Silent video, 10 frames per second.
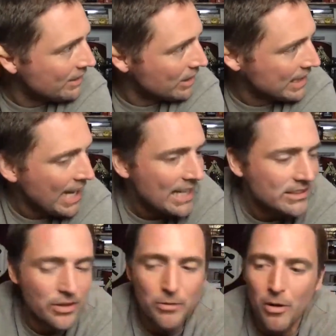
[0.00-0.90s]
the
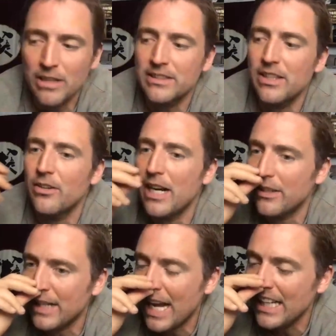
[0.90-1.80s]
kids are the ones that are
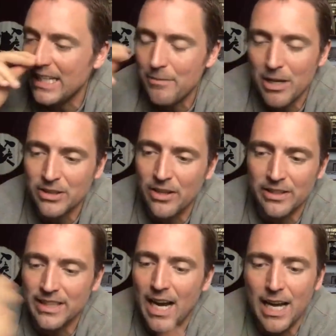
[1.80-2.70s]
like I get emails all the
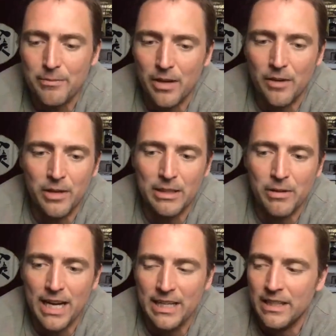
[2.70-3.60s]
time of like,
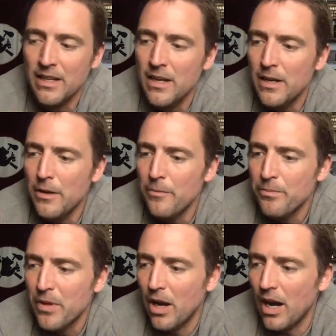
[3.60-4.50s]
when I
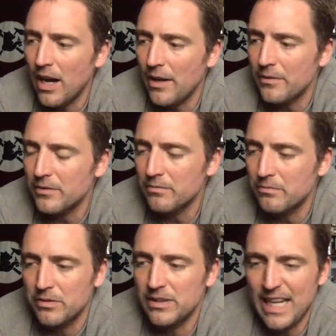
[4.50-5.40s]

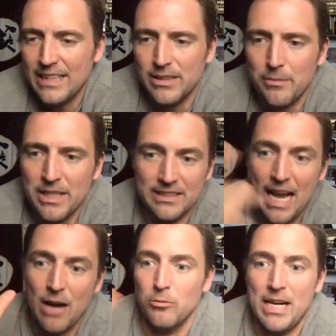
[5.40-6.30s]
say some of these
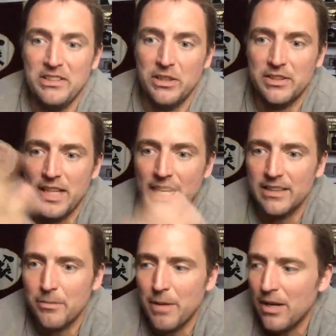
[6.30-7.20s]
outrageous
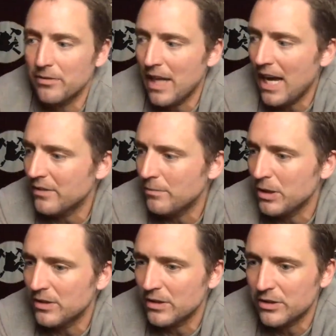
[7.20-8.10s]
things about not
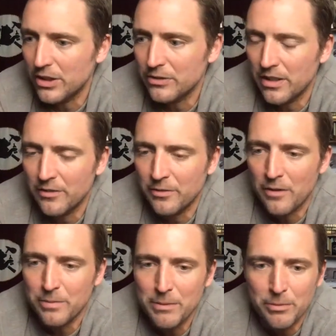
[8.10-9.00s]
abusing children,
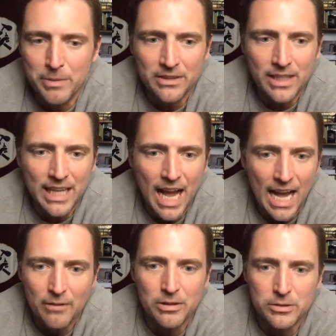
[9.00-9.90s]
of people being like,
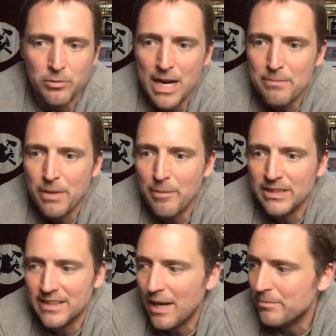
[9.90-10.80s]
I was raped by my
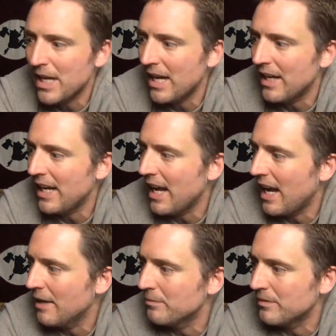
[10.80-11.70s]
stepdad.
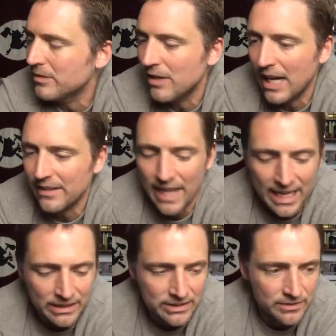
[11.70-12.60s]
I'm glad,
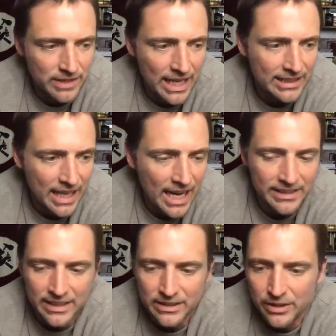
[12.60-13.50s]
thank
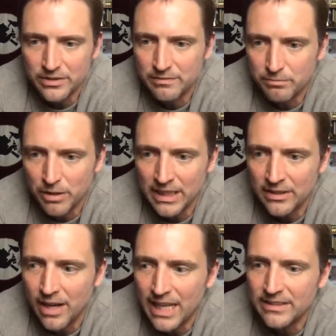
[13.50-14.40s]
God that you're
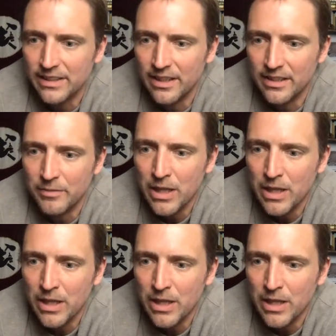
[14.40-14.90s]
bringing light to